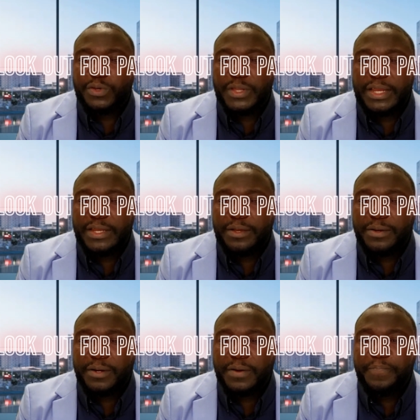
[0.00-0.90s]
sure that
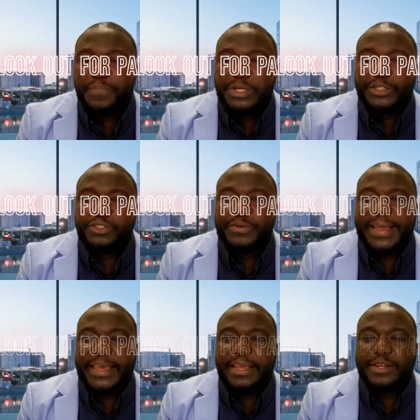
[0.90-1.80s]
you're
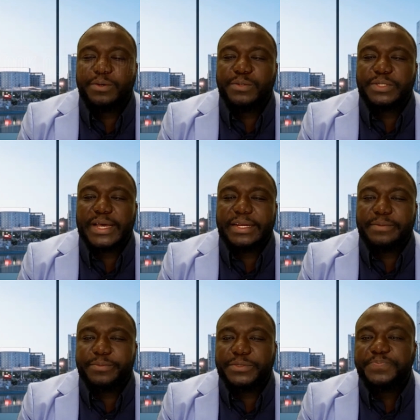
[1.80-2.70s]
tracking those
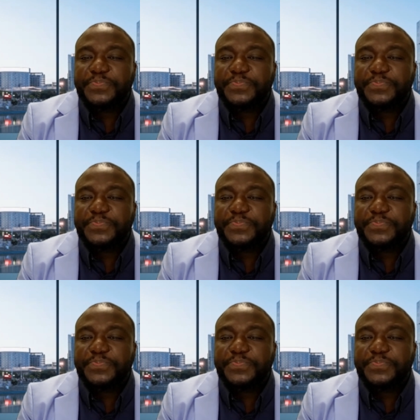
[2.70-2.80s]
items.